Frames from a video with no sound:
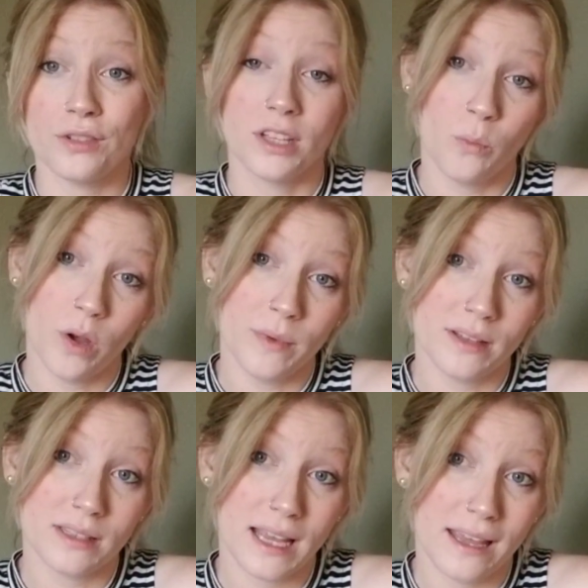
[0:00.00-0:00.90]
some women
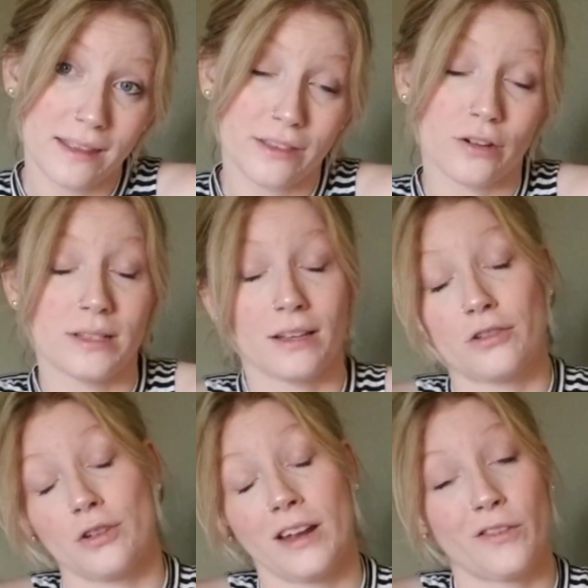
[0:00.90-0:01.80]
say that their sex
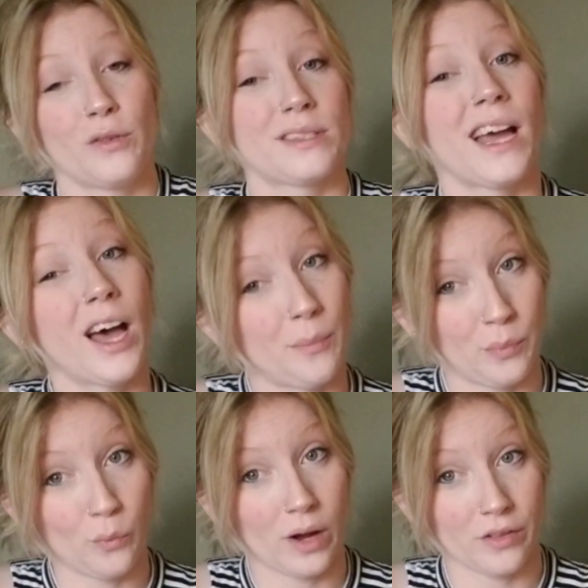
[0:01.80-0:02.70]
drive goes up
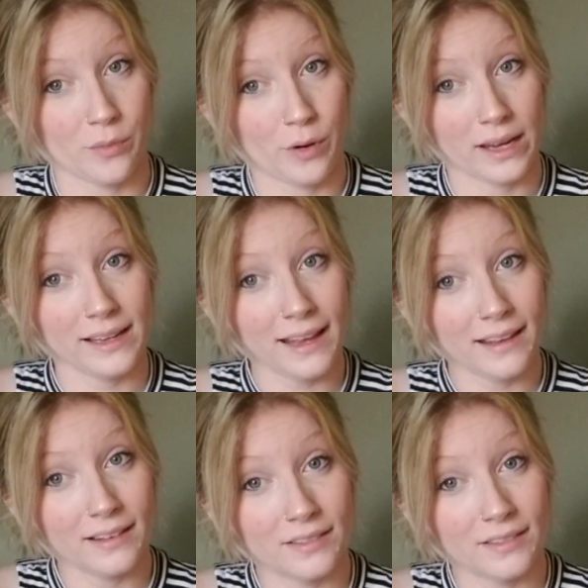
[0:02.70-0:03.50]
while they're pregnant,